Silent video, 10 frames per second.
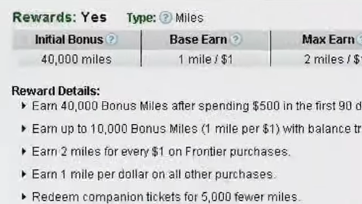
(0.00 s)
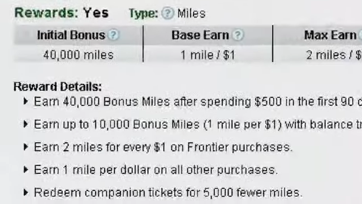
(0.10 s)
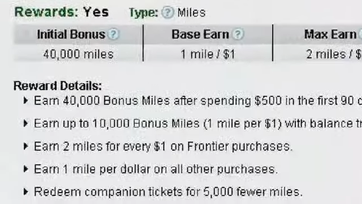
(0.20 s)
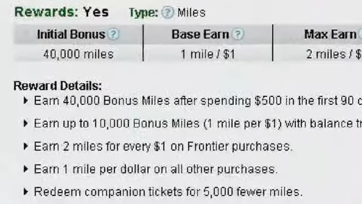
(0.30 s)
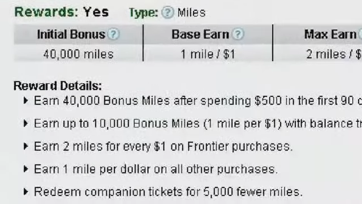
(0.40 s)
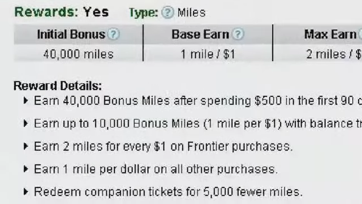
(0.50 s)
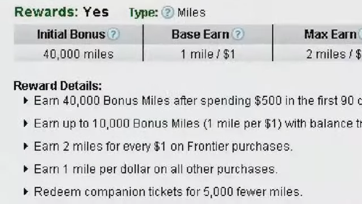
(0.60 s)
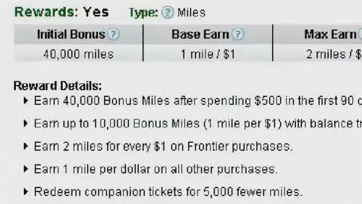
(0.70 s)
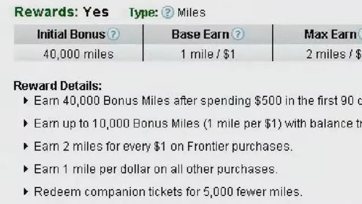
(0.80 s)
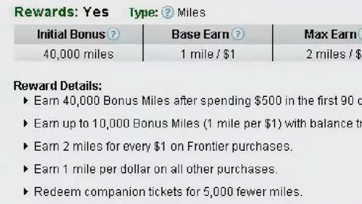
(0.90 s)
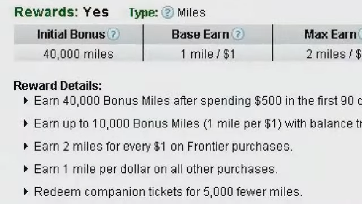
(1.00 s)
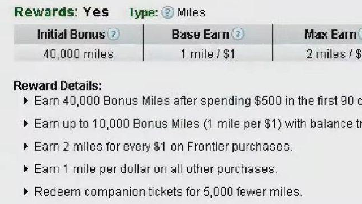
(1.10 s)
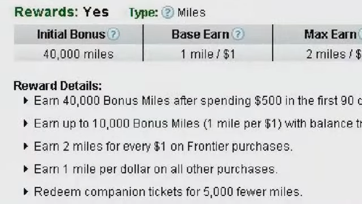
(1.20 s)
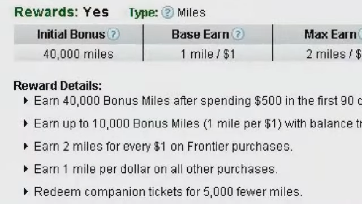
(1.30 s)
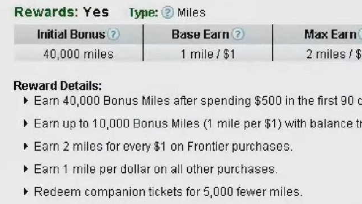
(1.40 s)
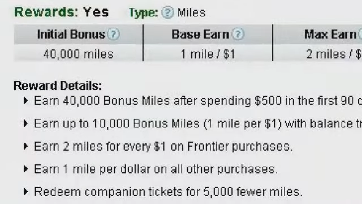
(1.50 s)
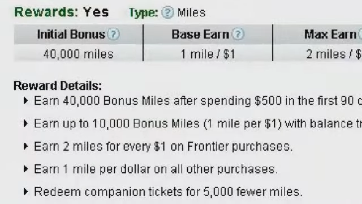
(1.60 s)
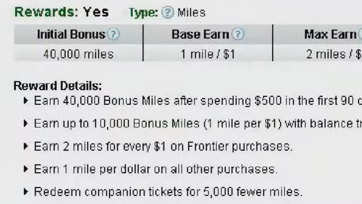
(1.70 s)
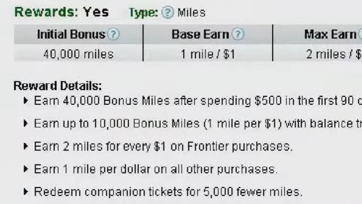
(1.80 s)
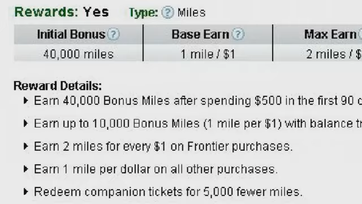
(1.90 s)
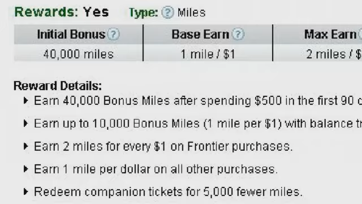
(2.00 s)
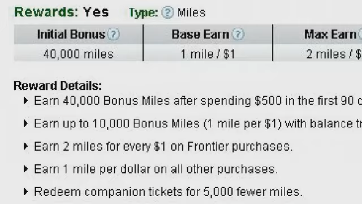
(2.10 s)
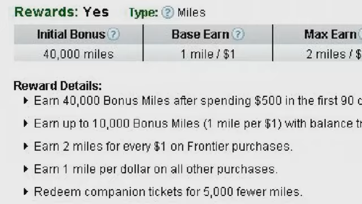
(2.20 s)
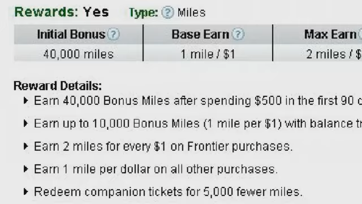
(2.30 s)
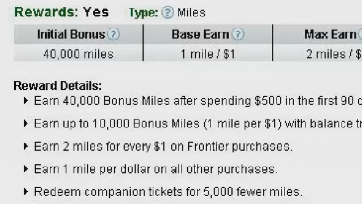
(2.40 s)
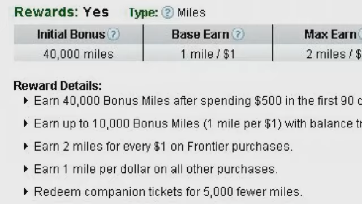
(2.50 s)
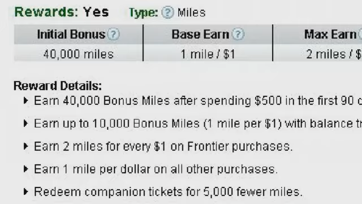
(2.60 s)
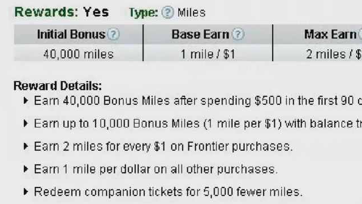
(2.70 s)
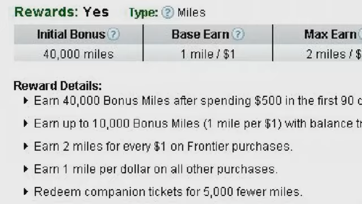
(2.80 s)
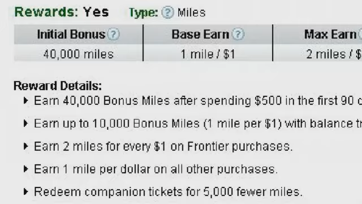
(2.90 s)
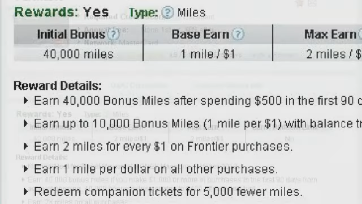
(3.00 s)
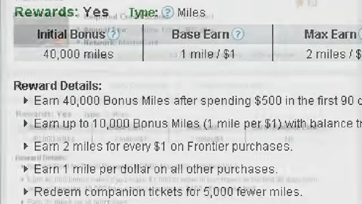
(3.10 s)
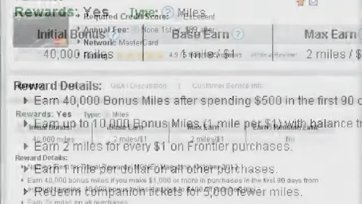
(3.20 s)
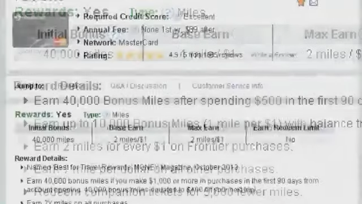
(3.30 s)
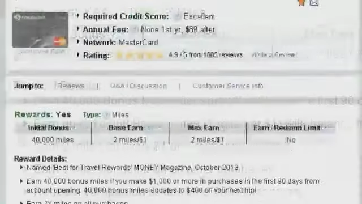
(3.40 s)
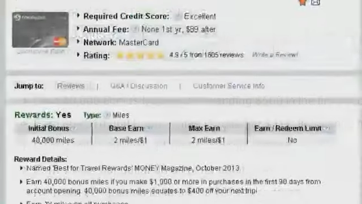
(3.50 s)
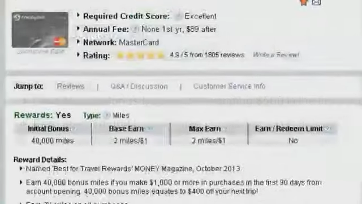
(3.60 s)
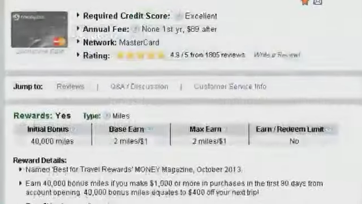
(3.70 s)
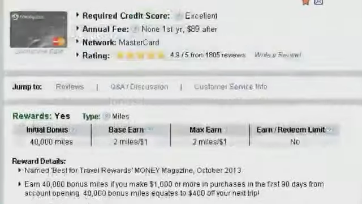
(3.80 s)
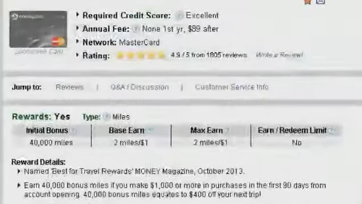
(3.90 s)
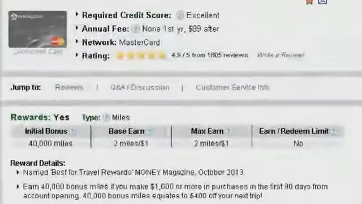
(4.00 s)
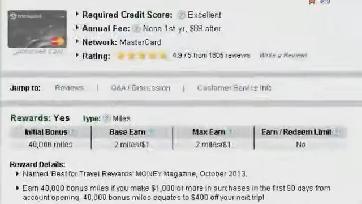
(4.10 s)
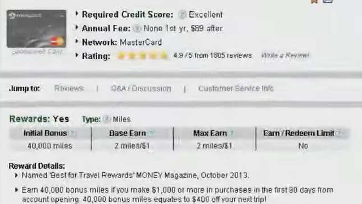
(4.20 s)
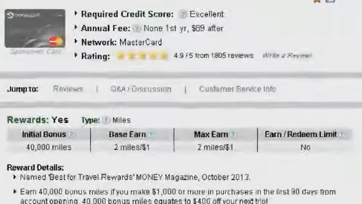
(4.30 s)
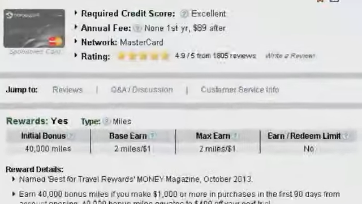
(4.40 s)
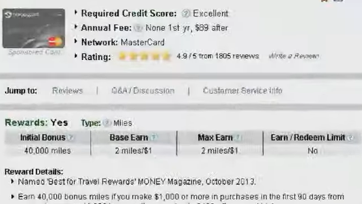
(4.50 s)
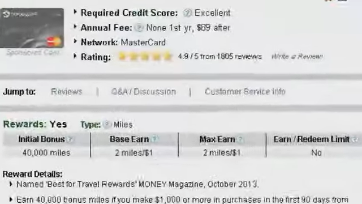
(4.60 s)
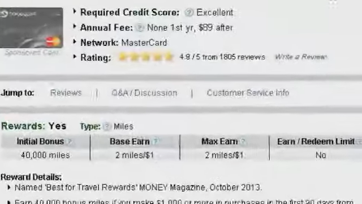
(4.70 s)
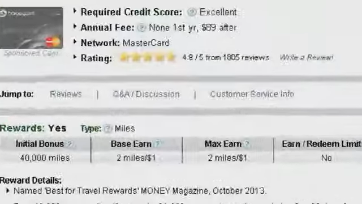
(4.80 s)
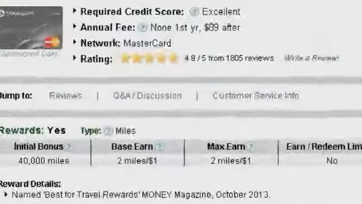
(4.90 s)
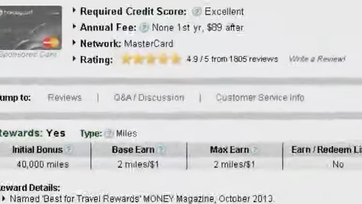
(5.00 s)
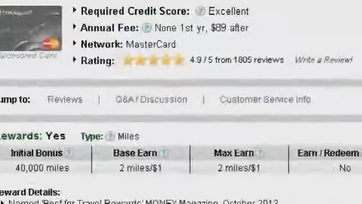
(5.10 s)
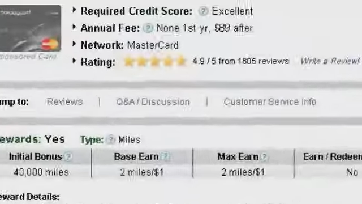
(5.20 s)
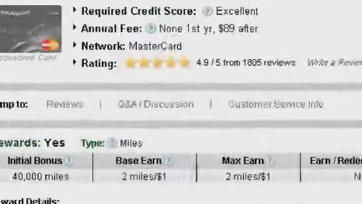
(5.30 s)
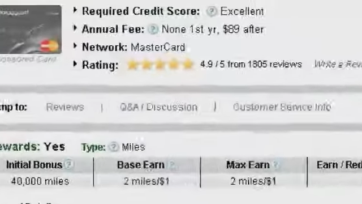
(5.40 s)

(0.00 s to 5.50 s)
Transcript: Nobody's mouth can be seen.